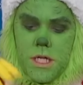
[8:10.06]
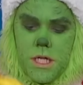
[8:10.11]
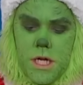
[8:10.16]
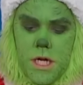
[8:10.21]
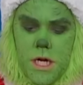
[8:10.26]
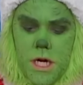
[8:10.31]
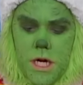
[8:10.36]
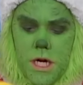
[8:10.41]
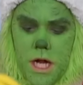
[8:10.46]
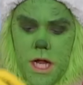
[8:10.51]

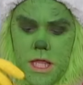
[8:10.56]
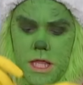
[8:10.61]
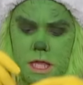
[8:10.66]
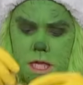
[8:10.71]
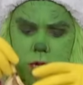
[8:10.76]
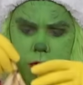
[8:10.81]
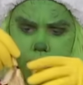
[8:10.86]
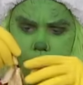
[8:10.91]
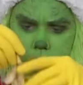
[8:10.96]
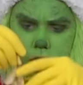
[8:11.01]
And I
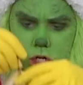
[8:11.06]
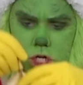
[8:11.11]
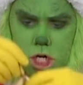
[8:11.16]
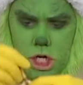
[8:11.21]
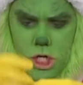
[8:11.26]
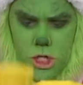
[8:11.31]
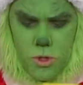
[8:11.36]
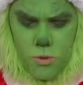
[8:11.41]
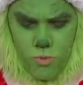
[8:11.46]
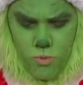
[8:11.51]
think
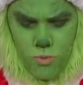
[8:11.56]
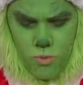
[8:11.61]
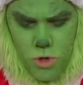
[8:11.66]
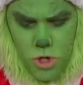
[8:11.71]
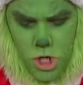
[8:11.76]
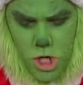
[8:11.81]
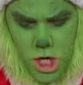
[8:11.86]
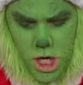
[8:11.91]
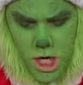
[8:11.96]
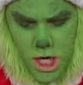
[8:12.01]
just
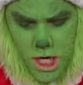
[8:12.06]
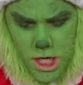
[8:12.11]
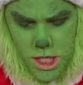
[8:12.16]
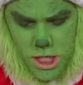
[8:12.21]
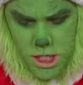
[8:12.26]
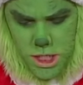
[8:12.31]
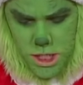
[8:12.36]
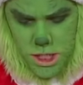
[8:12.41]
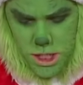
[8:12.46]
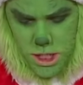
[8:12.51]
right
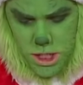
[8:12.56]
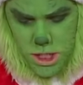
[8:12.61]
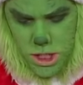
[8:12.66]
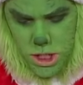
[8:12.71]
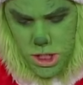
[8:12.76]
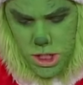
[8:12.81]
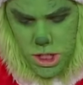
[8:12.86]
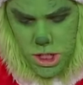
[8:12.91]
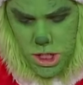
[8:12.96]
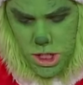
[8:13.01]

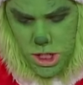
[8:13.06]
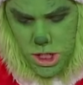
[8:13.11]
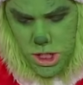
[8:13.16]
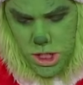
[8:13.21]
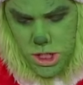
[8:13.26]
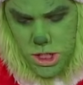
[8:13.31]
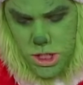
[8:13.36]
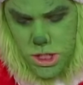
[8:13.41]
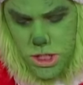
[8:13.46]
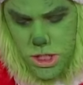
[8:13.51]

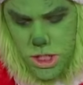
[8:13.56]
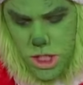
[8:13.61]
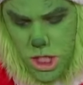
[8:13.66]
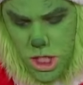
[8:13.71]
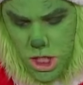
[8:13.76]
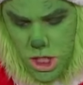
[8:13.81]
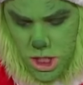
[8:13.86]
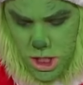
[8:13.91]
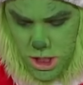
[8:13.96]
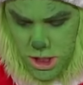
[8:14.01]
like
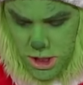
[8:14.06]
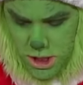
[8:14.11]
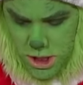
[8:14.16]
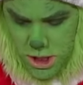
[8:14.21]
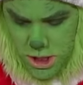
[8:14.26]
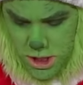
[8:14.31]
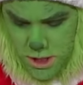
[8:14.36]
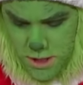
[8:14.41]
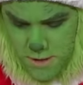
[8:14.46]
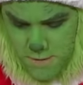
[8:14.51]
this.
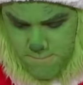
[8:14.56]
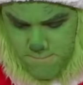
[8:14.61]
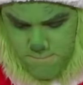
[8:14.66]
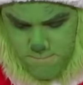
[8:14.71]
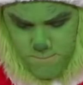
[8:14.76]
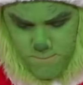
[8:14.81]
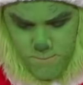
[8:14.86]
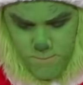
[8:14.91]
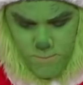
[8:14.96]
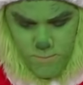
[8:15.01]

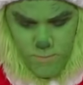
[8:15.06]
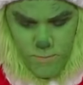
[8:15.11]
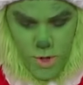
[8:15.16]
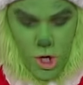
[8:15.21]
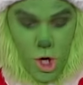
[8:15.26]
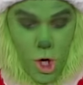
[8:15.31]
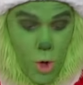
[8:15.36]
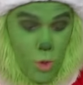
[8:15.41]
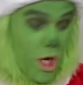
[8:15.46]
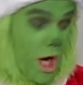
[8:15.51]

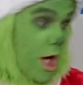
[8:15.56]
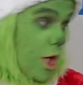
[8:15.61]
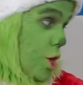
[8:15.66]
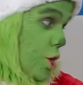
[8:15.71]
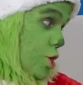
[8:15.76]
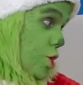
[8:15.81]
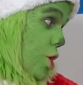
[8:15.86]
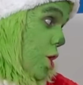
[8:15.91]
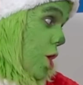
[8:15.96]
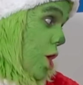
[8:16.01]
Oh, that
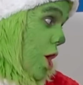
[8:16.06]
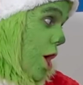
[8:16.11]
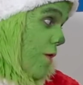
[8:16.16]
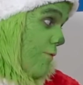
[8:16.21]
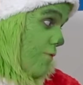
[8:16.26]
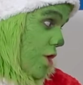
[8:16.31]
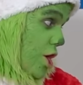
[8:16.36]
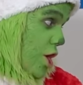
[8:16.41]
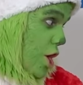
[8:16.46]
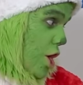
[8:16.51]
looks
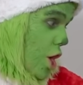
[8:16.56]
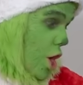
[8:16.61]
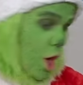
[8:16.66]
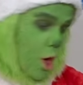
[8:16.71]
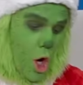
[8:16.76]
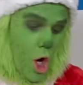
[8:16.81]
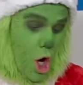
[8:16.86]
lovely.